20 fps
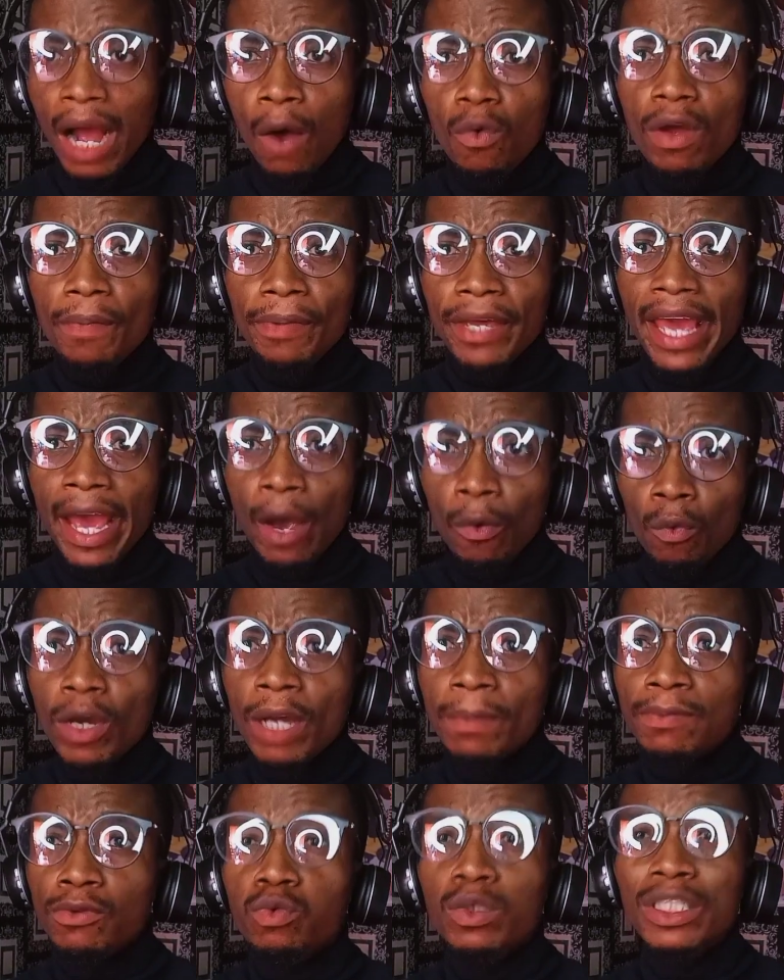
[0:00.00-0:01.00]
and will be
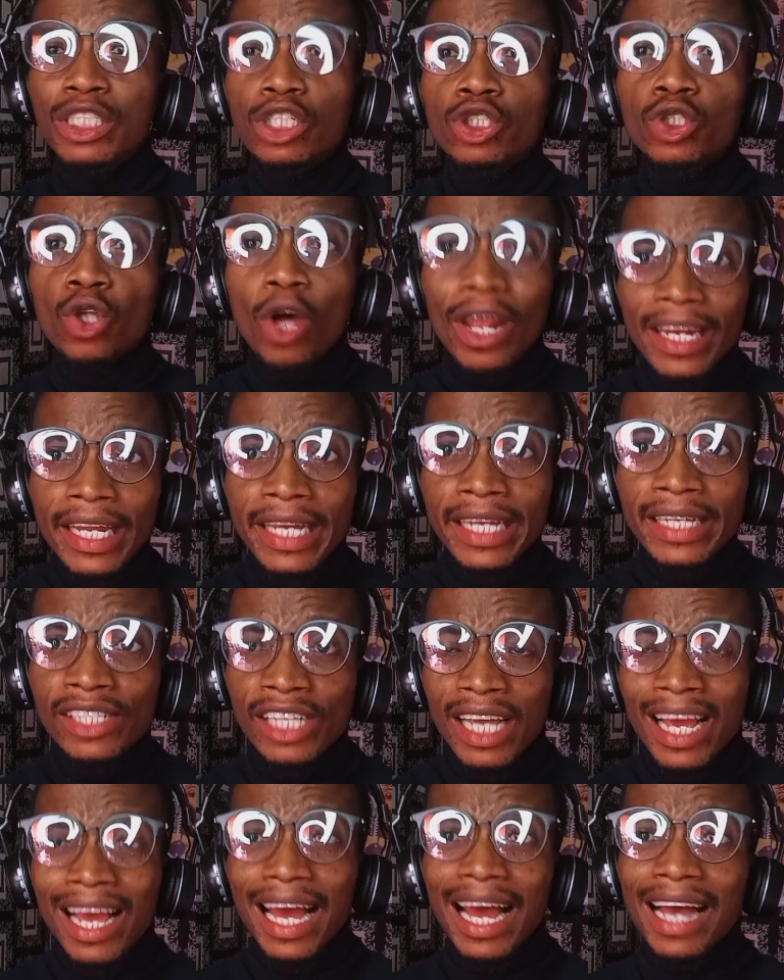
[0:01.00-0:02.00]
equipped with the
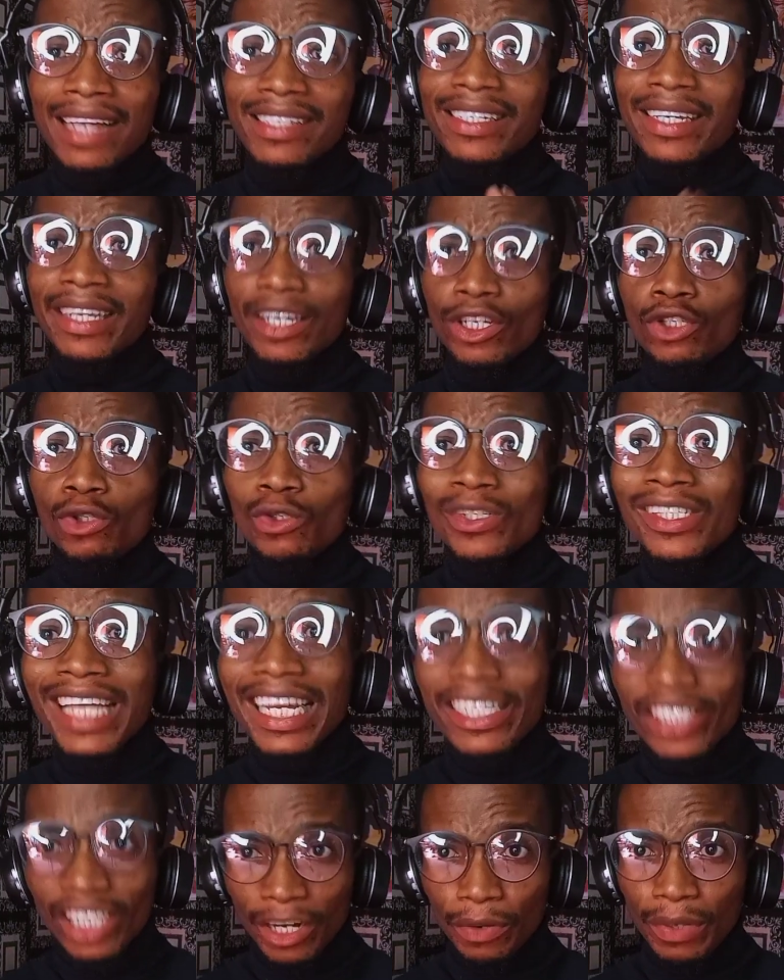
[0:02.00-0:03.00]
knowledge and skills to
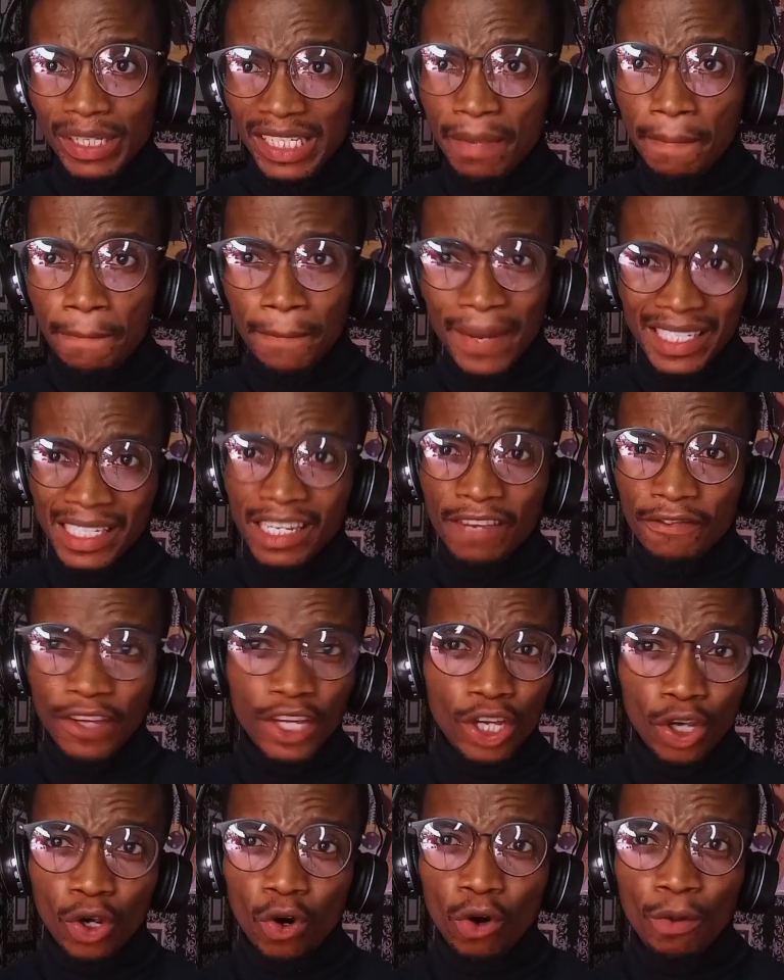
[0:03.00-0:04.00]
start generating passive
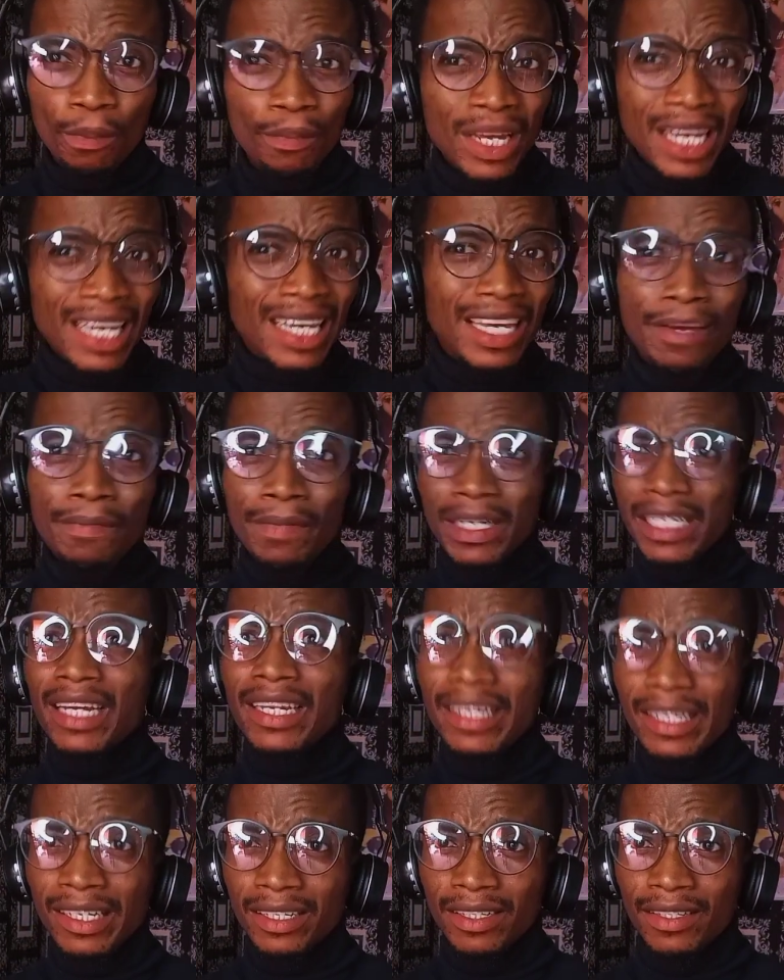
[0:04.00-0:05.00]
income
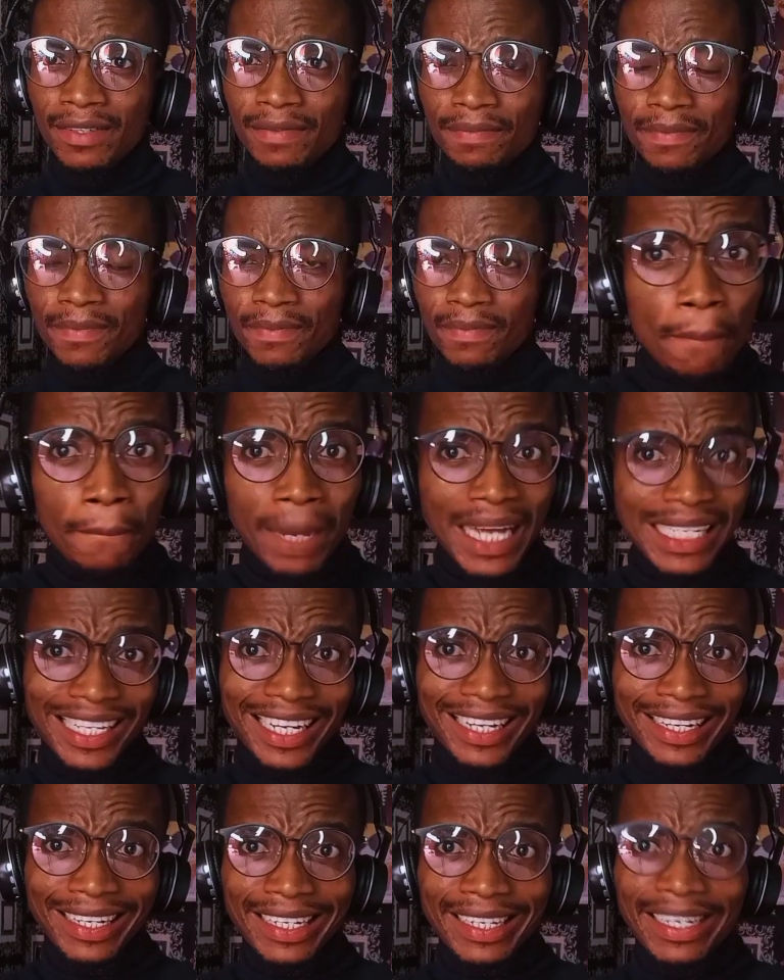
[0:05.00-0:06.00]
immediately. But
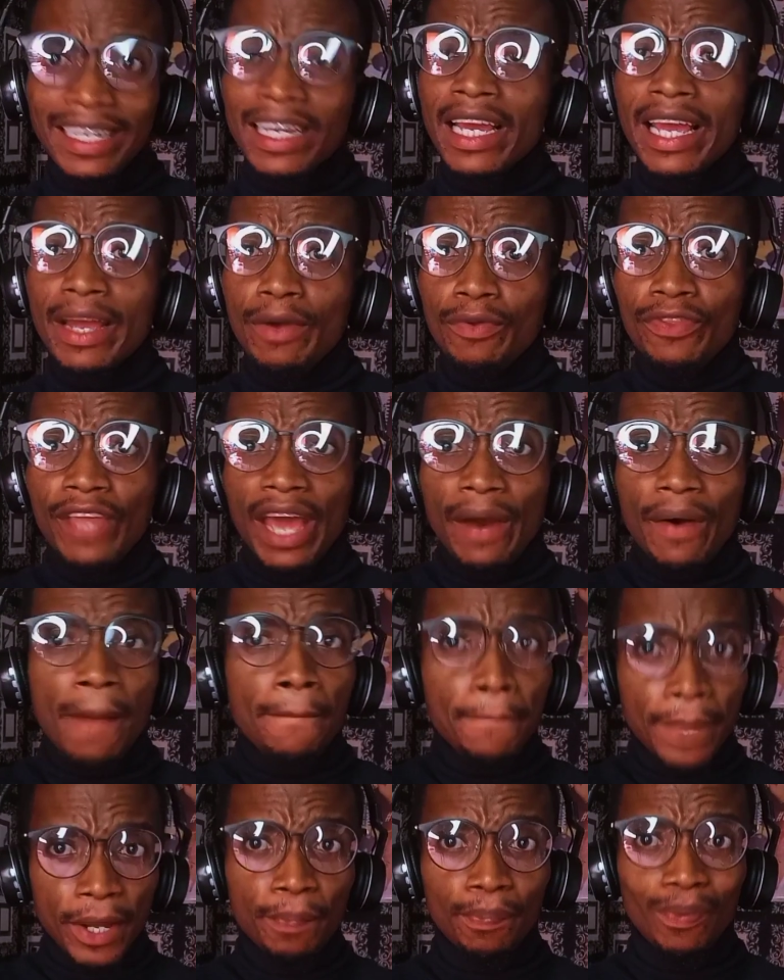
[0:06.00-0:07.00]
basically, there
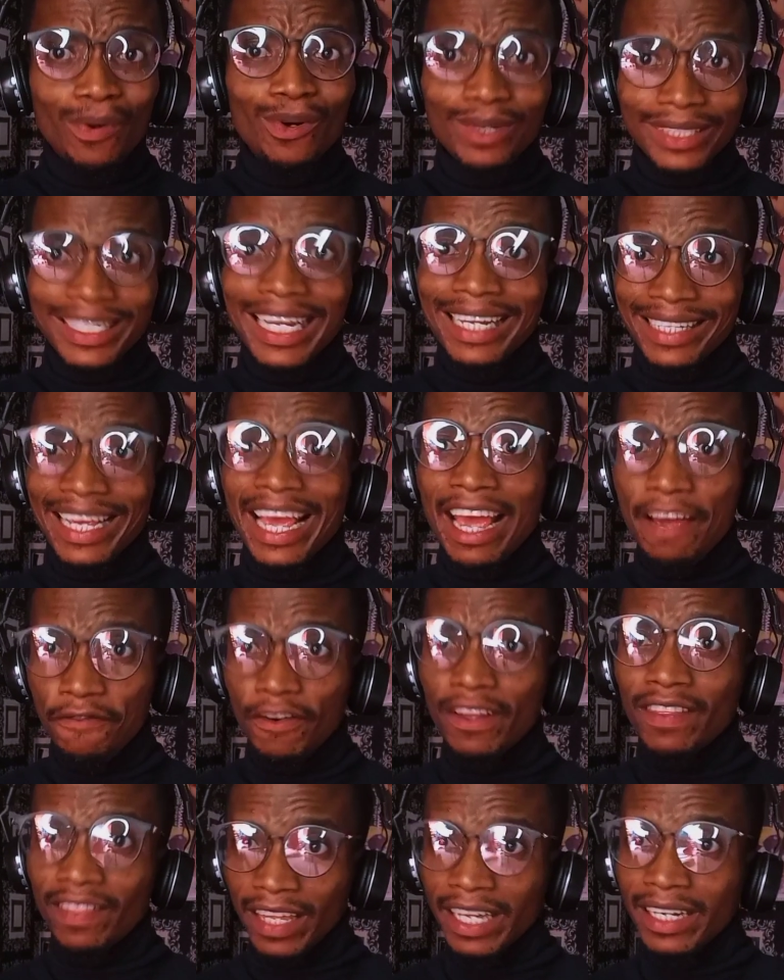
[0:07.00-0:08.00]
are people that
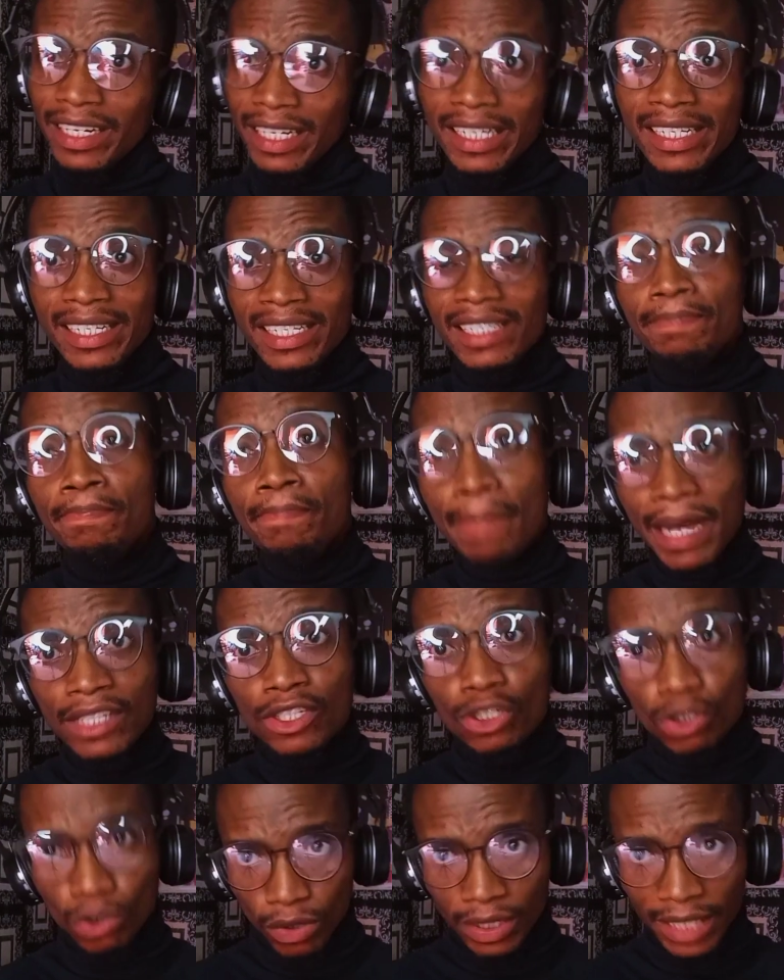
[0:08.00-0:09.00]
everything is
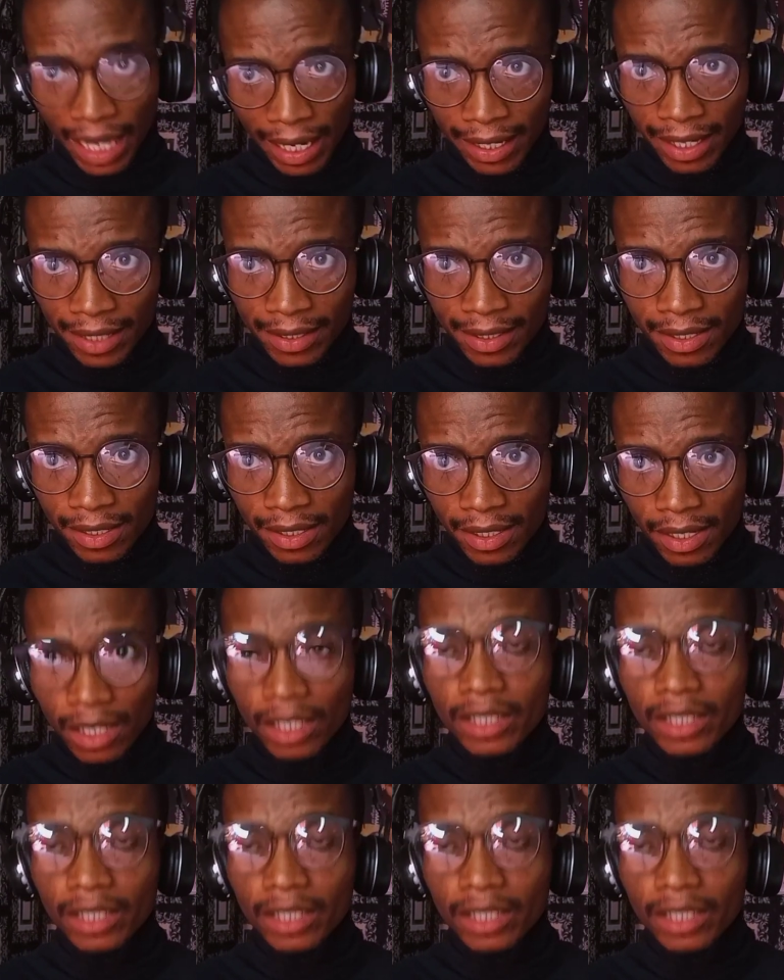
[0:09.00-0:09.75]
meant to target.